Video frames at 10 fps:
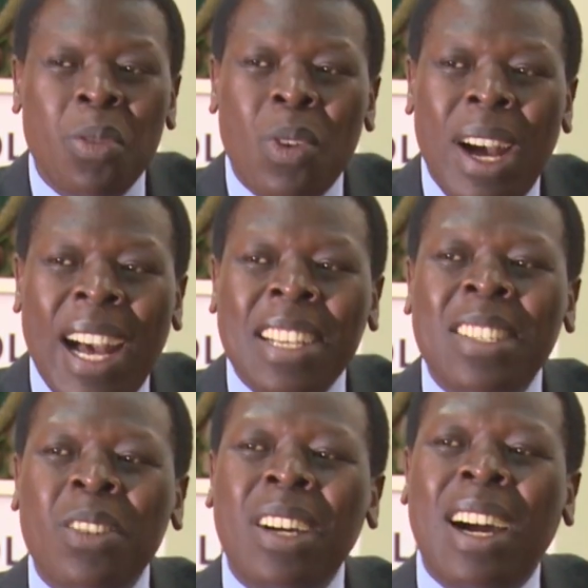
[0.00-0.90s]

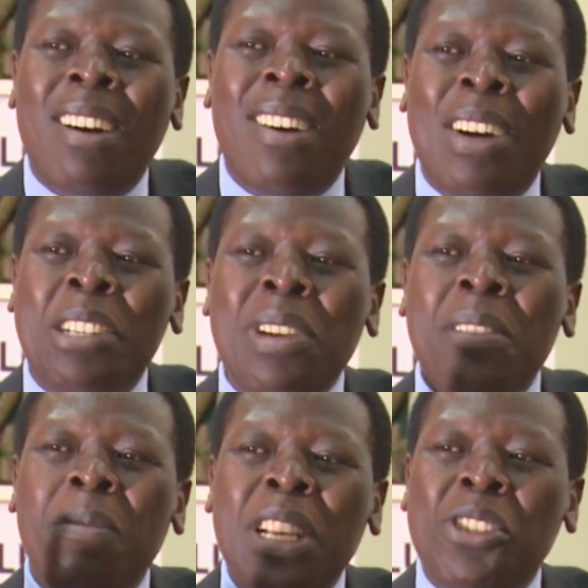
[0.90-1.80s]
And what we
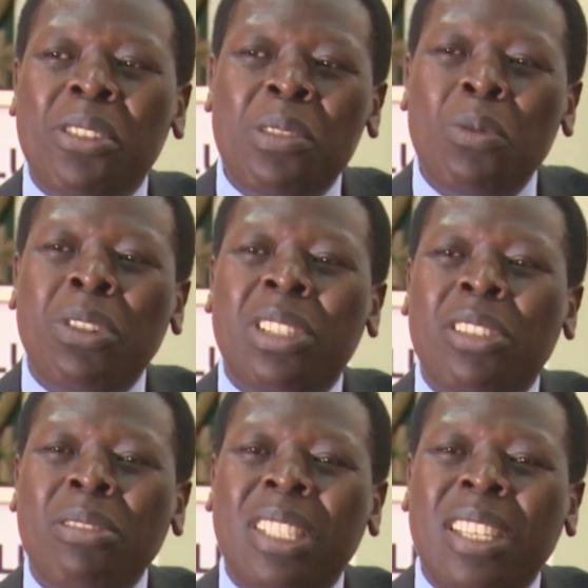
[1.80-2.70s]
envisioned was
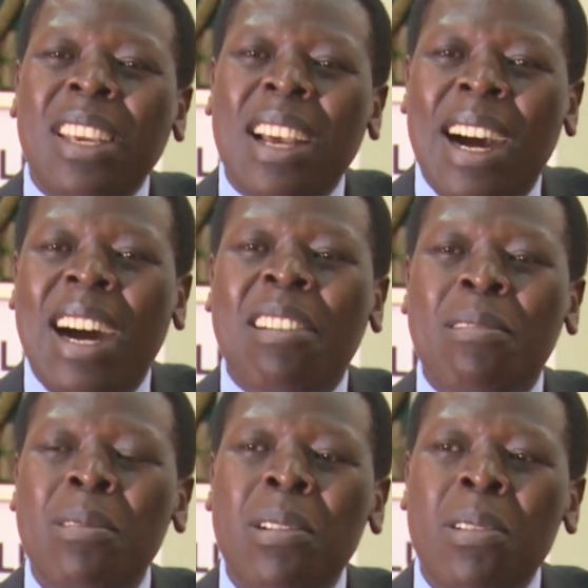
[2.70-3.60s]
to see
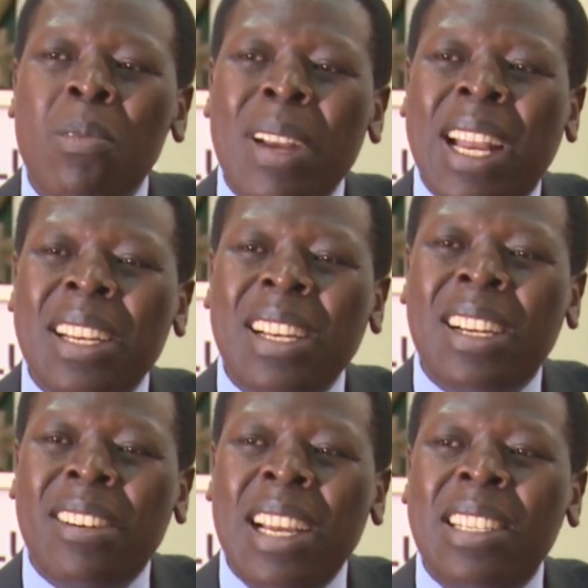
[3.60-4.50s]
how we can
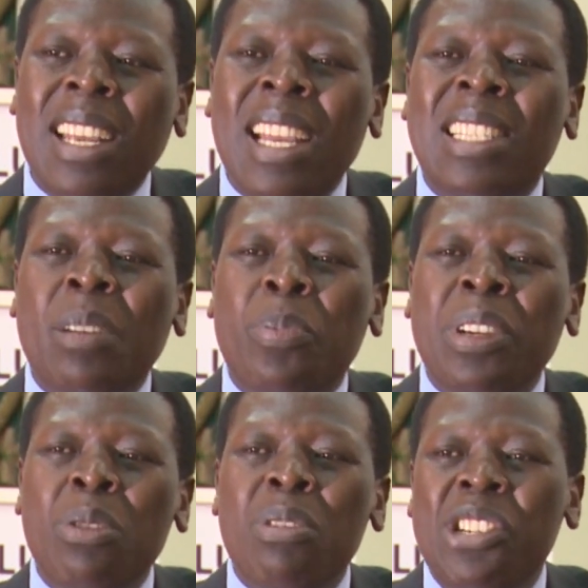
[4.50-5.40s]
create
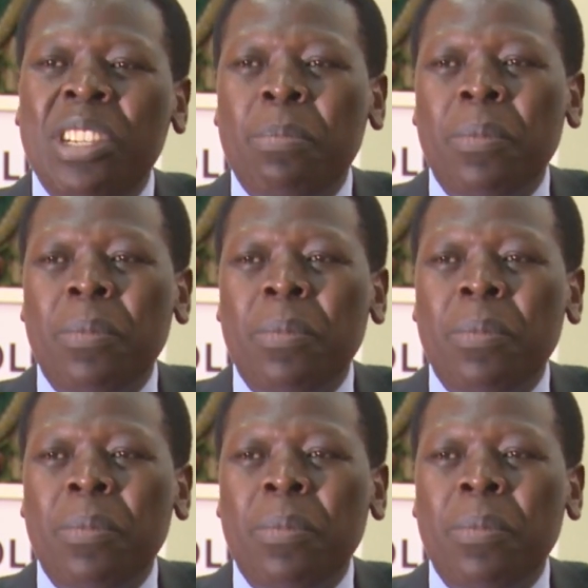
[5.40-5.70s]
entrepreneurship.